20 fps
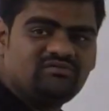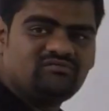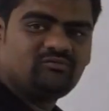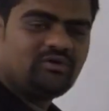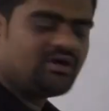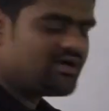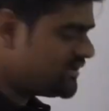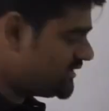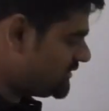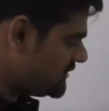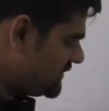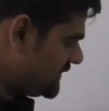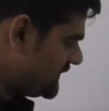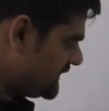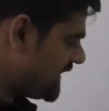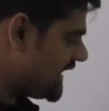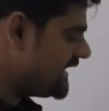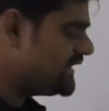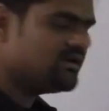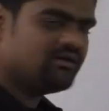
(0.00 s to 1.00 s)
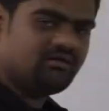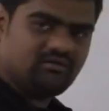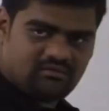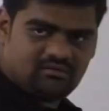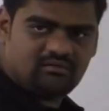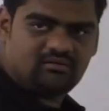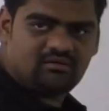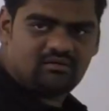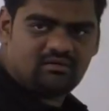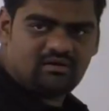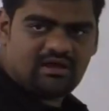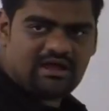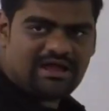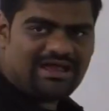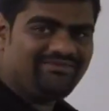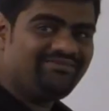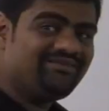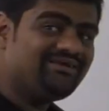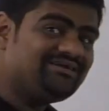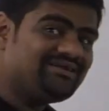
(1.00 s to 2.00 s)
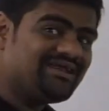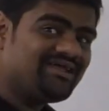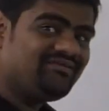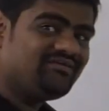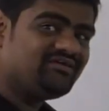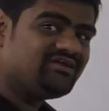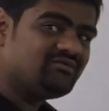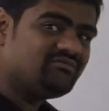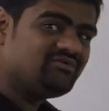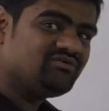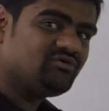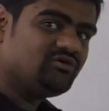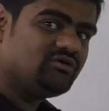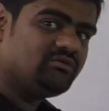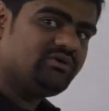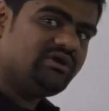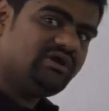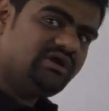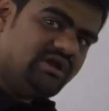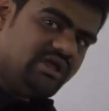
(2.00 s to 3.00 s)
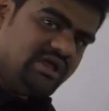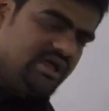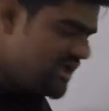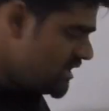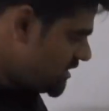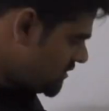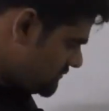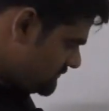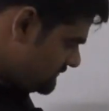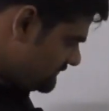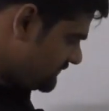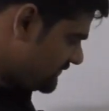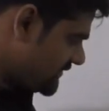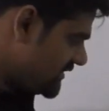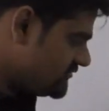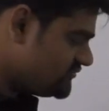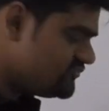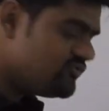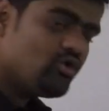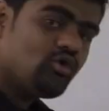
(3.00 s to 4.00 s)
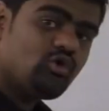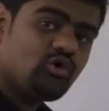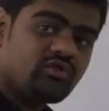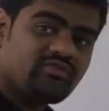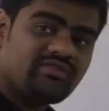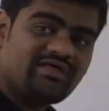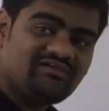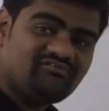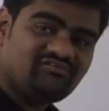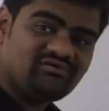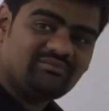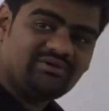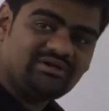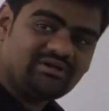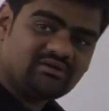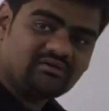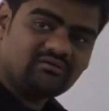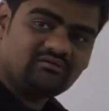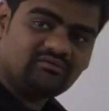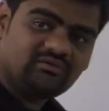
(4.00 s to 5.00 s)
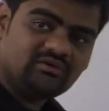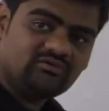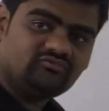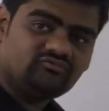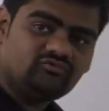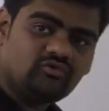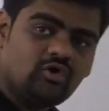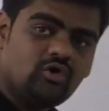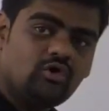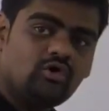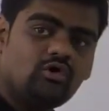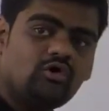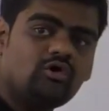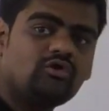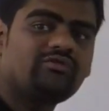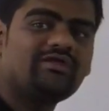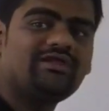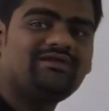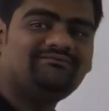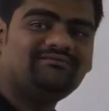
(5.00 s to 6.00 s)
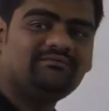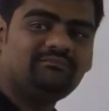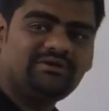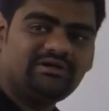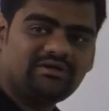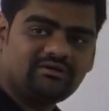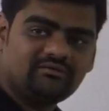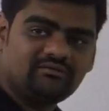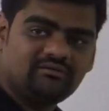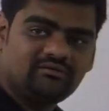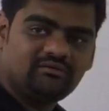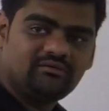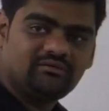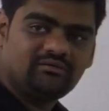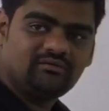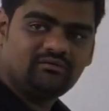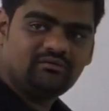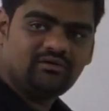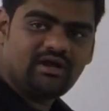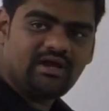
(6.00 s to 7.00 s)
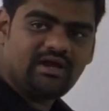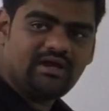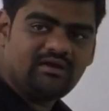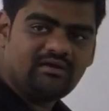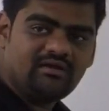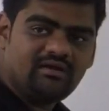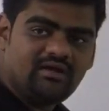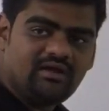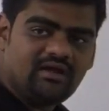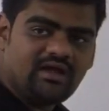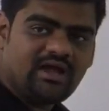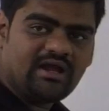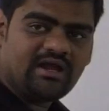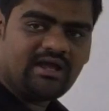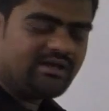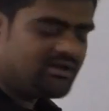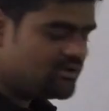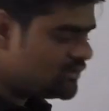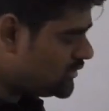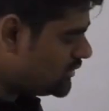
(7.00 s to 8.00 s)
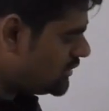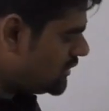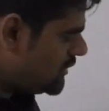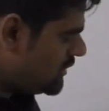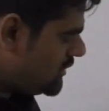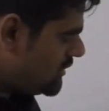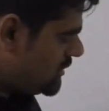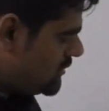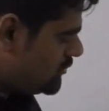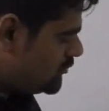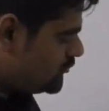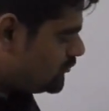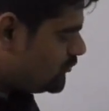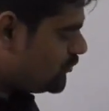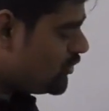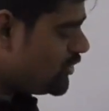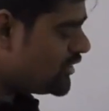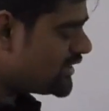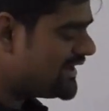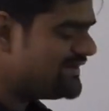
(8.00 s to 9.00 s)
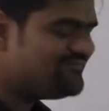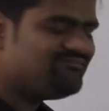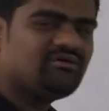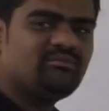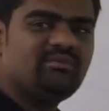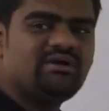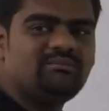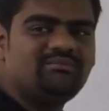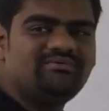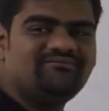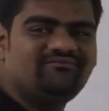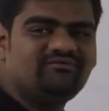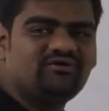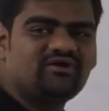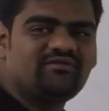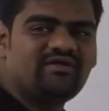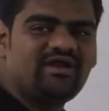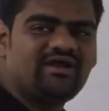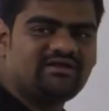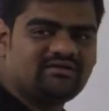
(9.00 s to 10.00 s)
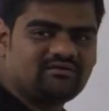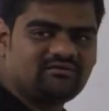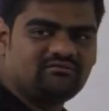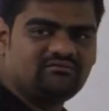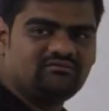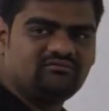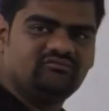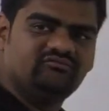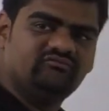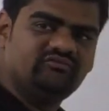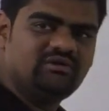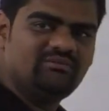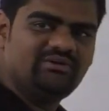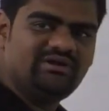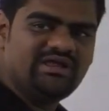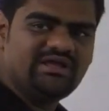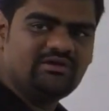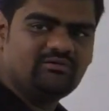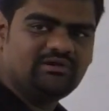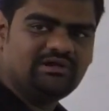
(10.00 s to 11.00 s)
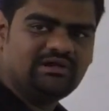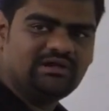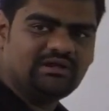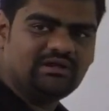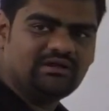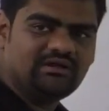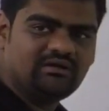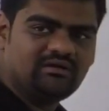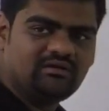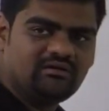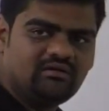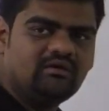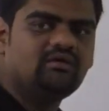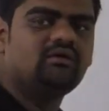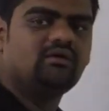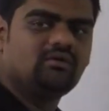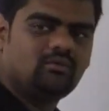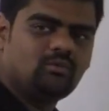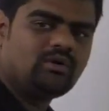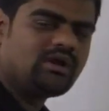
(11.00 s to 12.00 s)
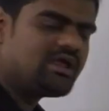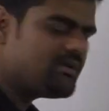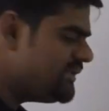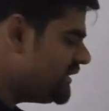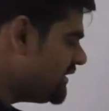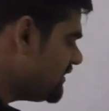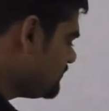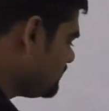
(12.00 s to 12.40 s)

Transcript: what? 10. And the 10th term is going to be D, the fourth alphabet. The fourth alphabet. Right? And I know 4 alphabet before that will be D only. What I mean to